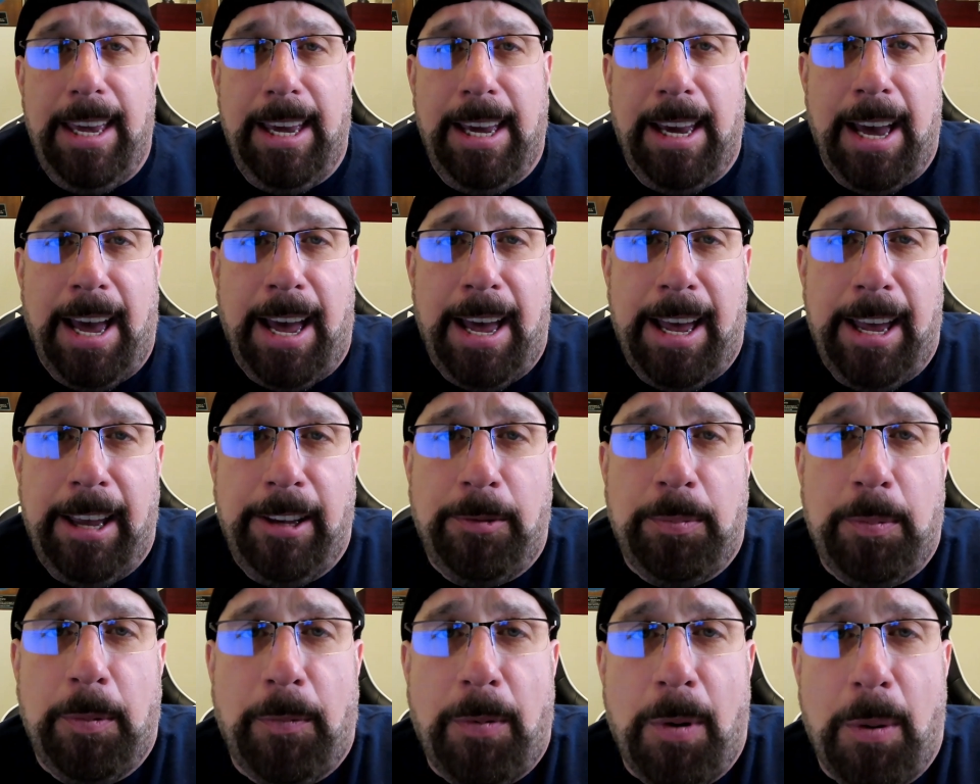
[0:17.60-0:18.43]

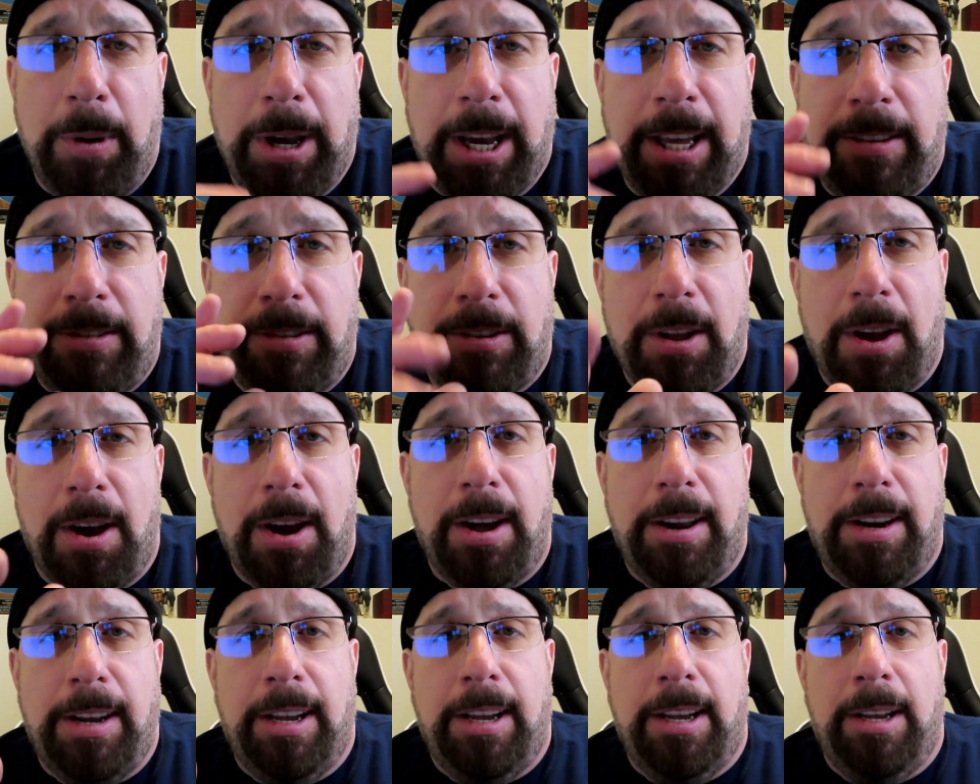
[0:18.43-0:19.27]
guys, before we get
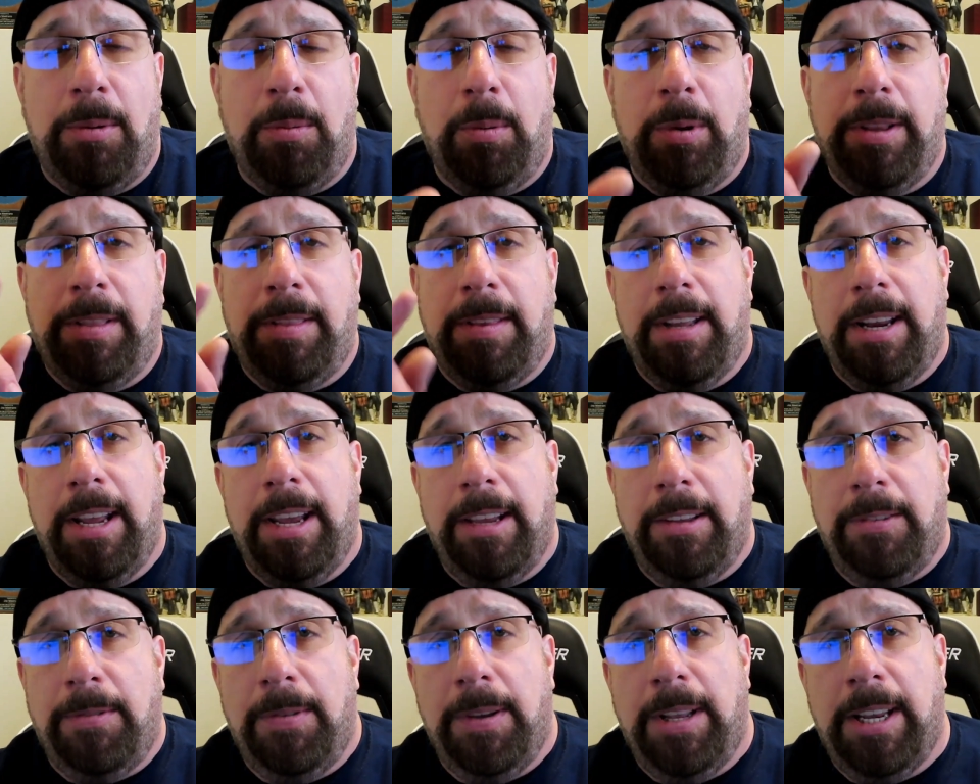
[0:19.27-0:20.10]
started with
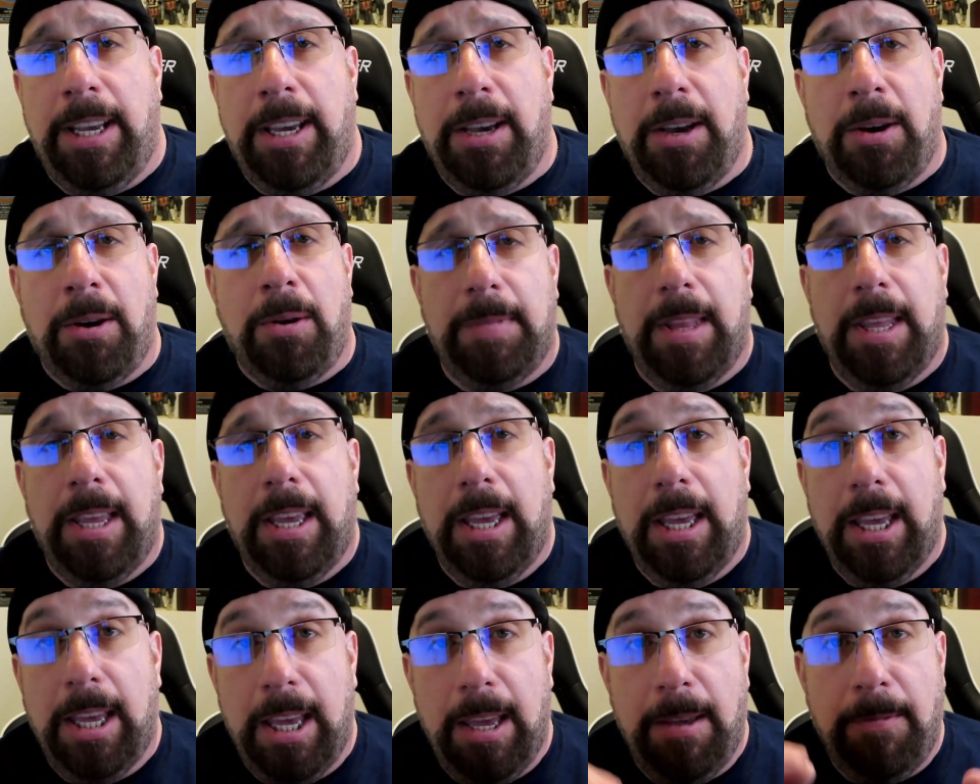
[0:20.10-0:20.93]
today's video,
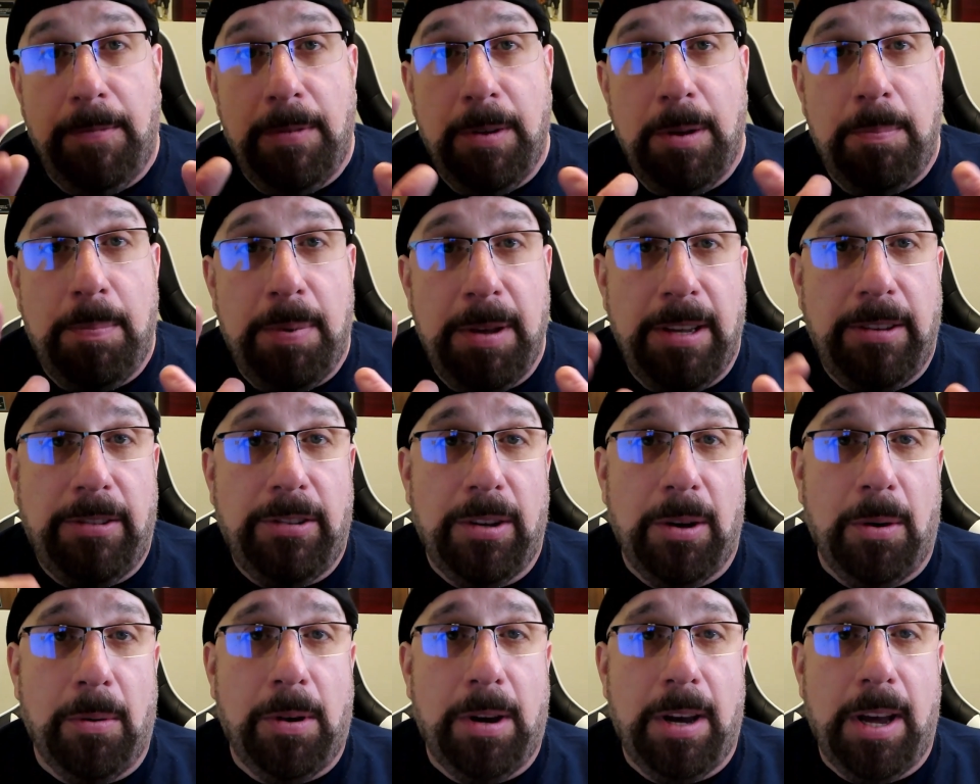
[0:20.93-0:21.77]
if you'd be
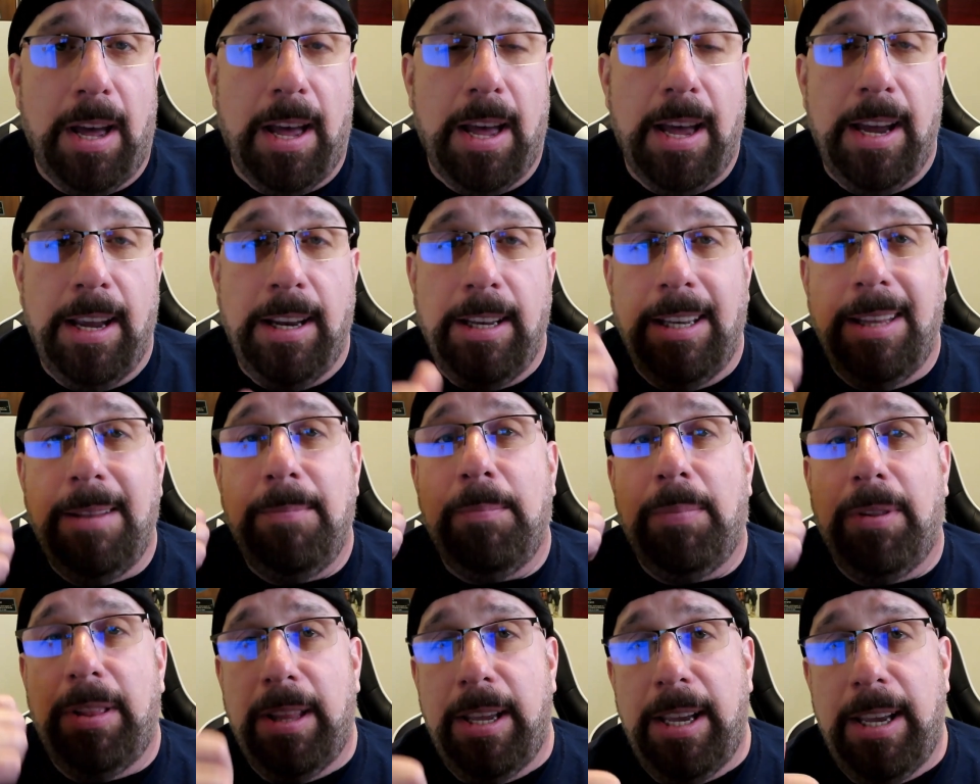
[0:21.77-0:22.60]
so kind,
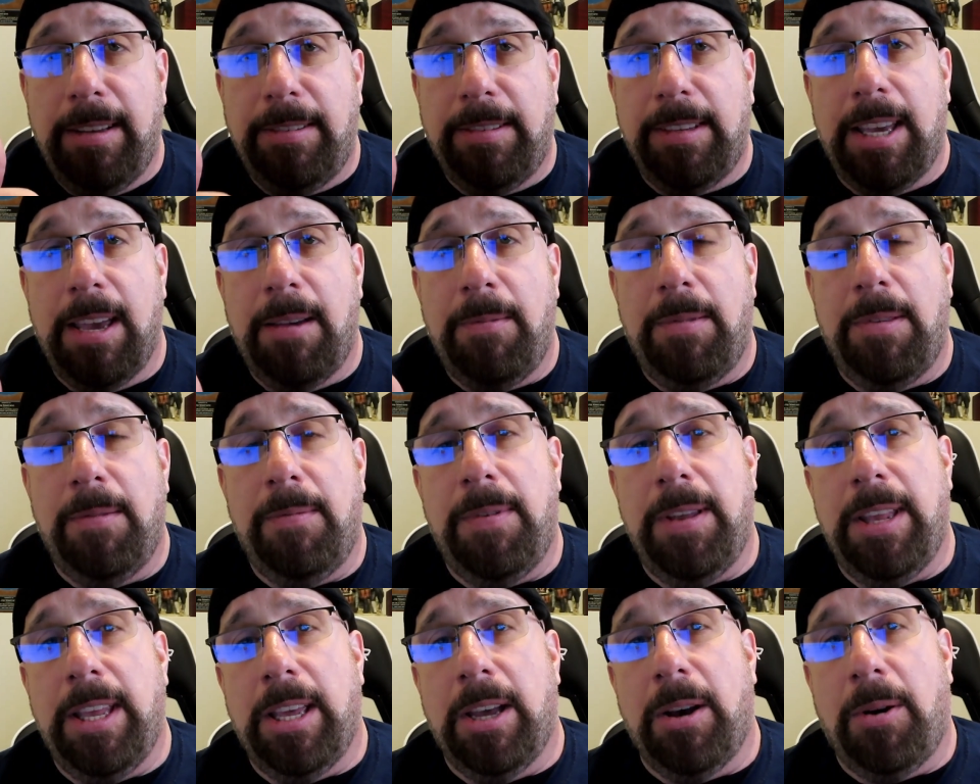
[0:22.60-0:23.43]
please give the
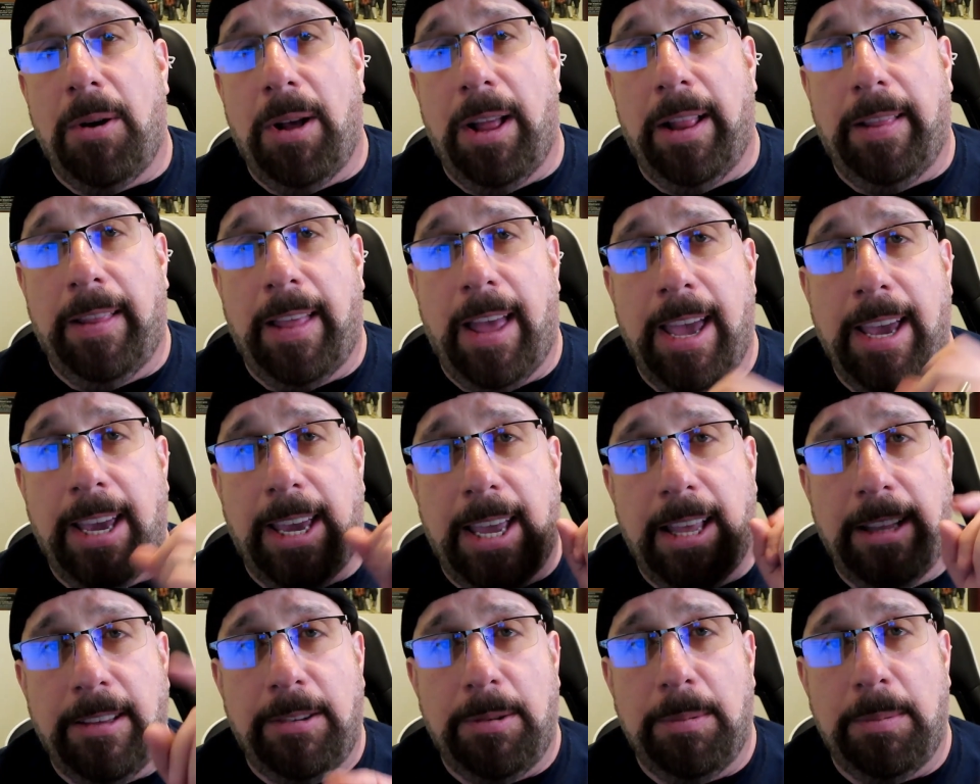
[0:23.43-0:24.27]
video a like
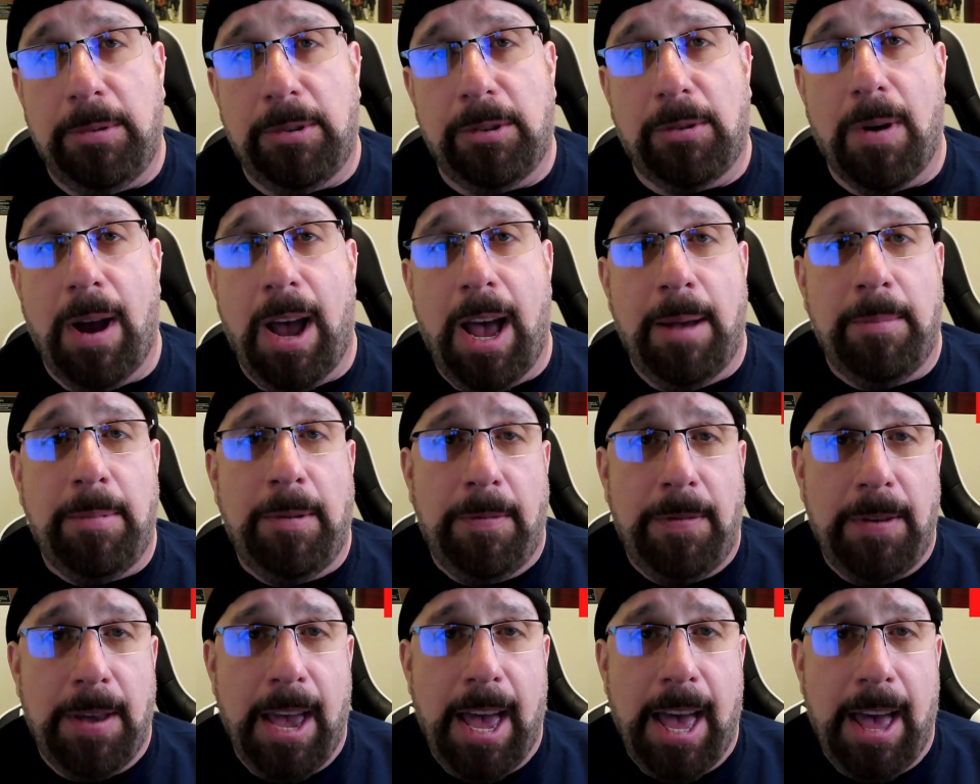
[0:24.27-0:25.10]
and subscribe
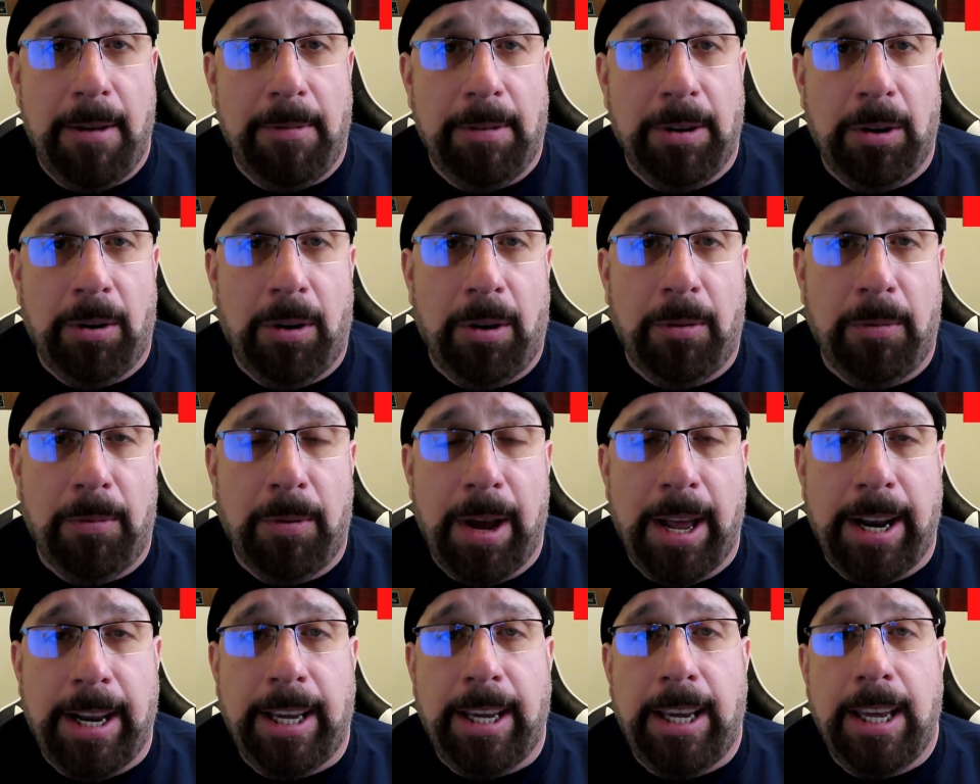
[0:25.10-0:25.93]
if you haven't
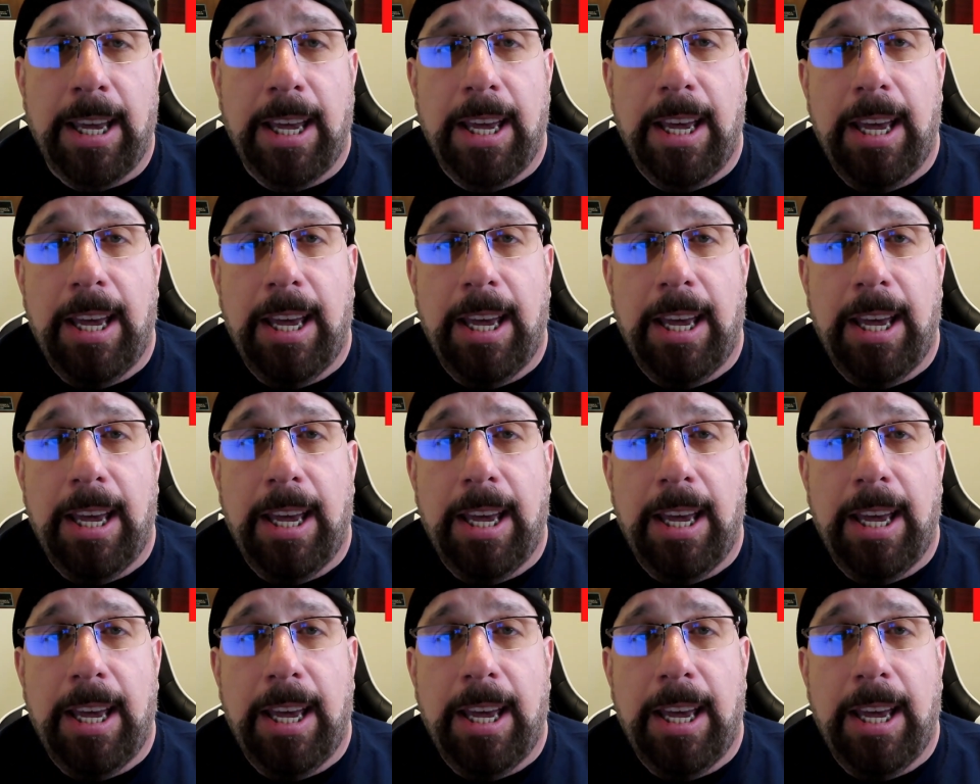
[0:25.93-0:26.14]
already.